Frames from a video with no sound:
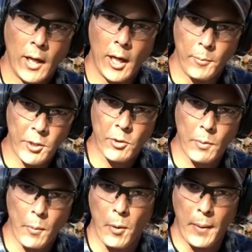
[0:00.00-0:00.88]
Uh, just
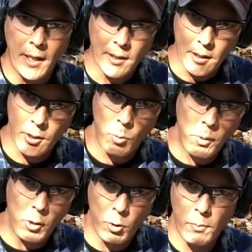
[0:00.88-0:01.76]
remember the basics, no
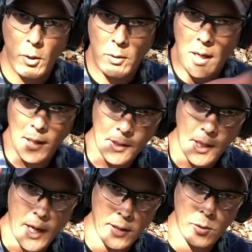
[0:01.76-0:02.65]
bone-on-bone -bone
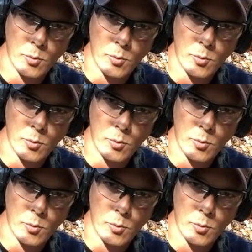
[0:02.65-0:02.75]
contact.